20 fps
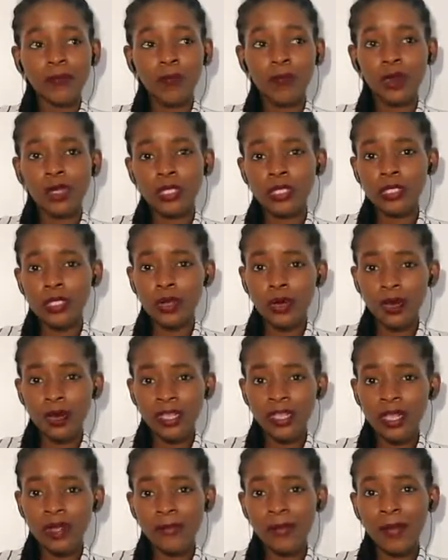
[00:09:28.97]
was
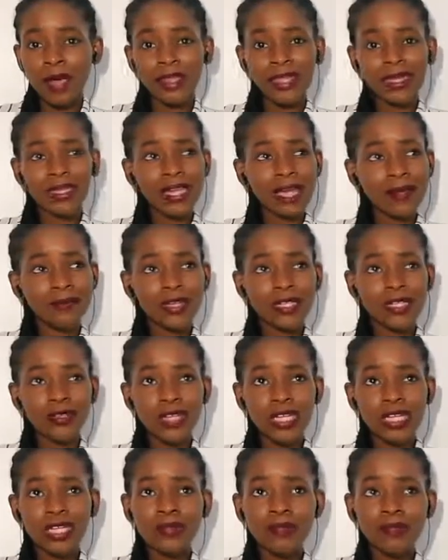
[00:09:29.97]
lower by the time you're
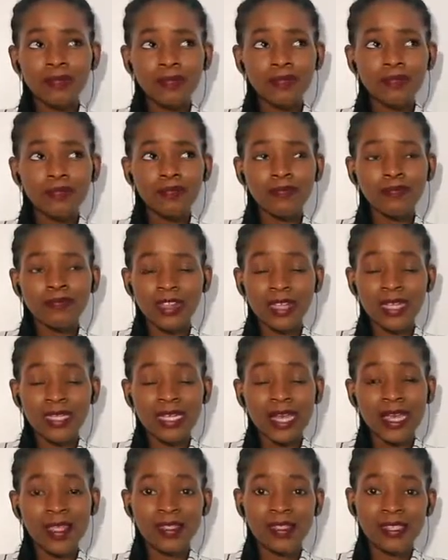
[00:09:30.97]
doing it for the
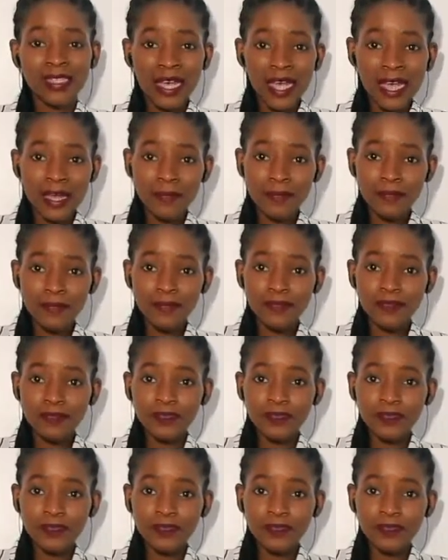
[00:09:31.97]
10th time